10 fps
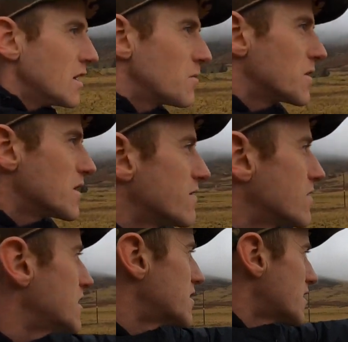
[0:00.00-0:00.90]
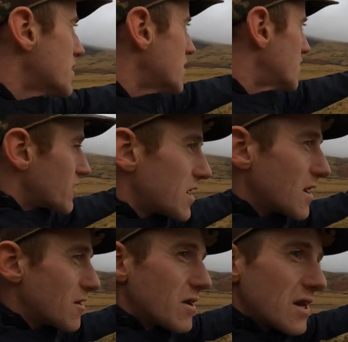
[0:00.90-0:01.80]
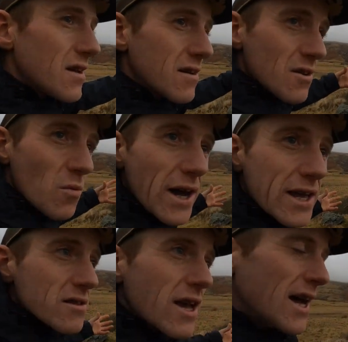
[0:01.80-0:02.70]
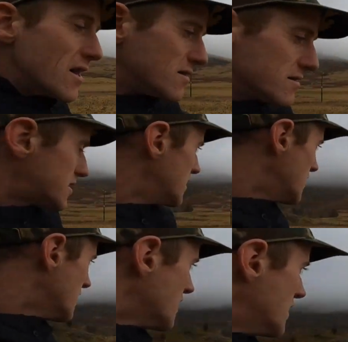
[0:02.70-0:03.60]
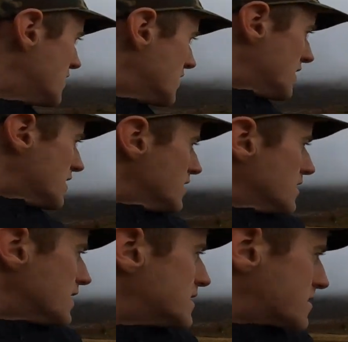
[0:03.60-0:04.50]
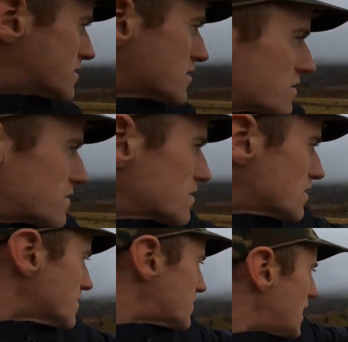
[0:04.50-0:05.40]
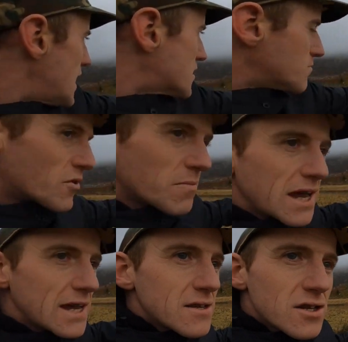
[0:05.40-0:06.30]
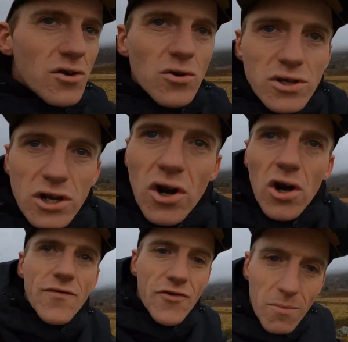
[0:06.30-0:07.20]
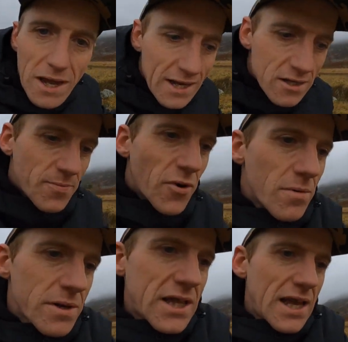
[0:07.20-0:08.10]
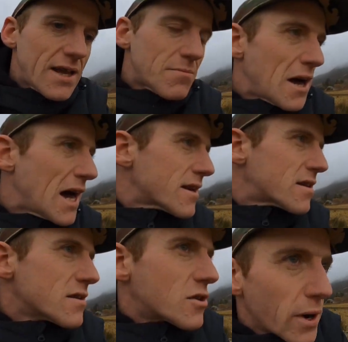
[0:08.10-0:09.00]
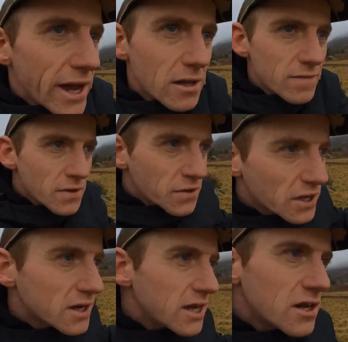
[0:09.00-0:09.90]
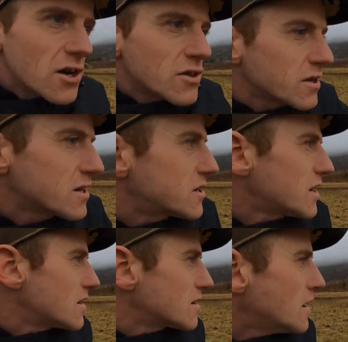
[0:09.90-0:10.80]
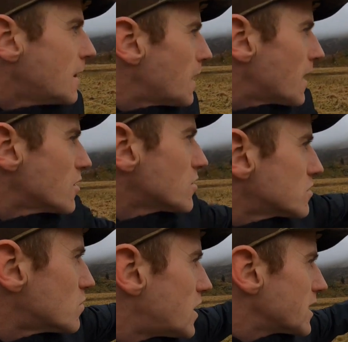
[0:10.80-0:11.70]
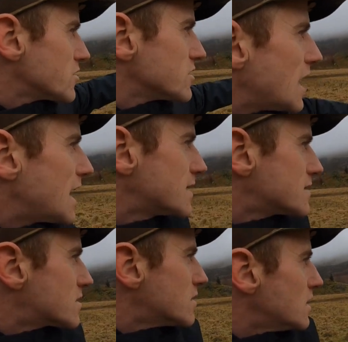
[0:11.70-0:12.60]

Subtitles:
We're literally right out here in the wild hills. And it's just farm remains and old croft remains, probably dating back to the 12 and 1300s here, out on the wild lands.